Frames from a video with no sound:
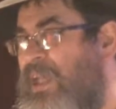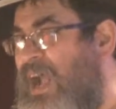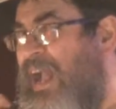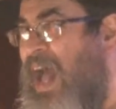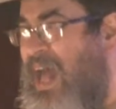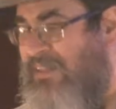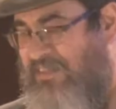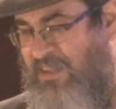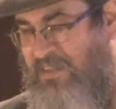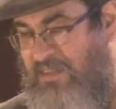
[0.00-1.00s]
a
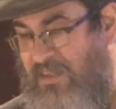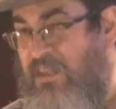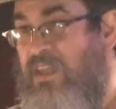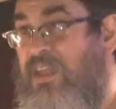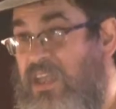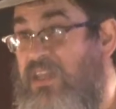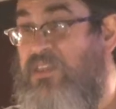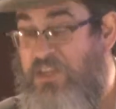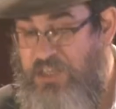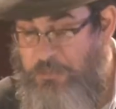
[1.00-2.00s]
constant in
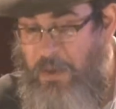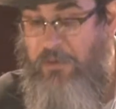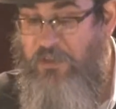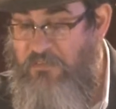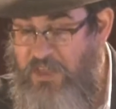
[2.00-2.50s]
the spirit of the